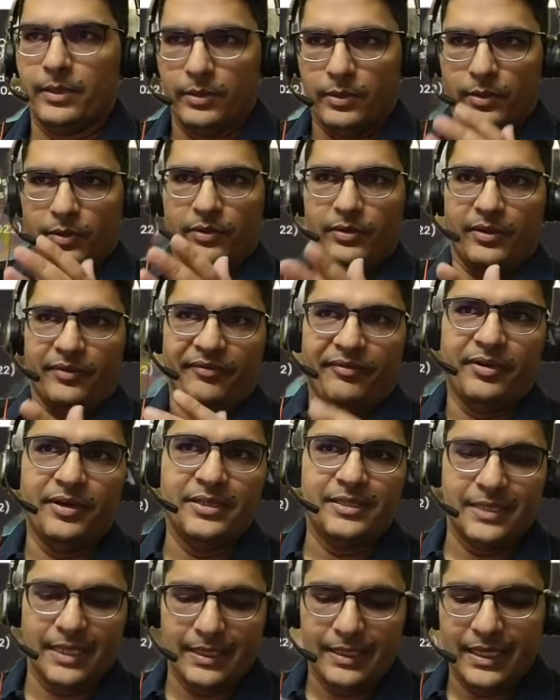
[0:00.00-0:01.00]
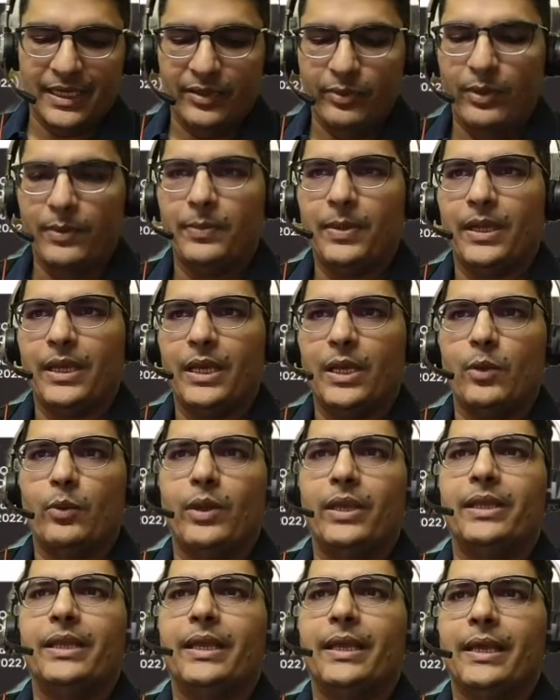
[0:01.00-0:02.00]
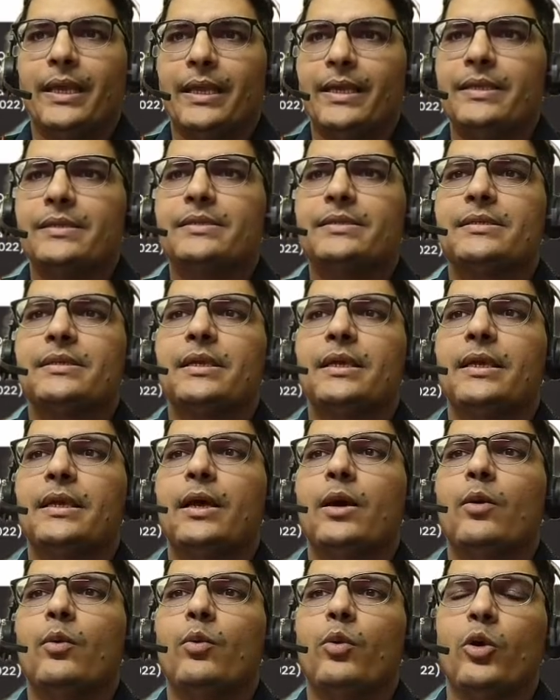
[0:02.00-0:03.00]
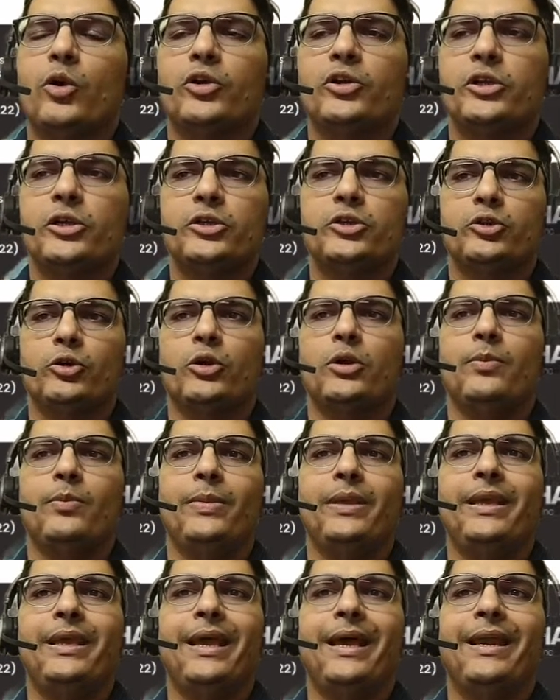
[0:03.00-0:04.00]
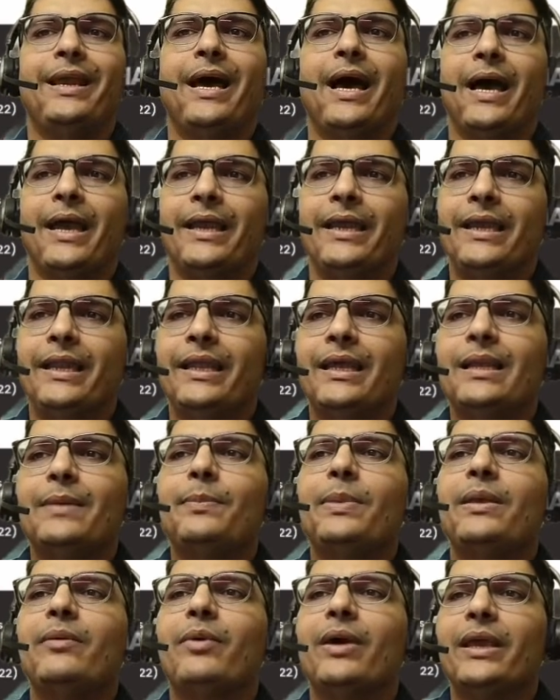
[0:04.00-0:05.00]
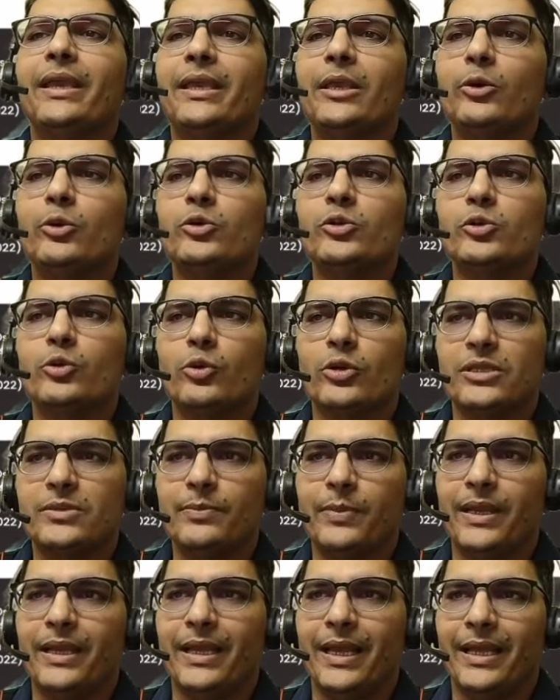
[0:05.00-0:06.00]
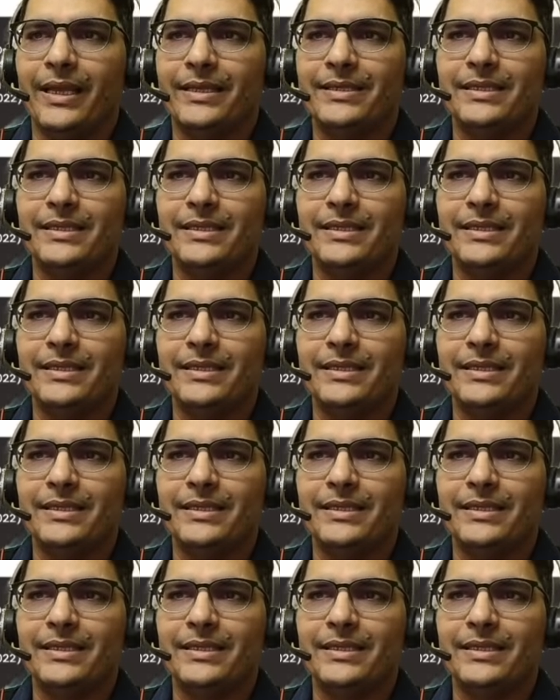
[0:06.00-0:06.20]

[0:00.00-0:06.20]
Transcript: the first thing that we begin with is what should be an ideal PYQ source be like.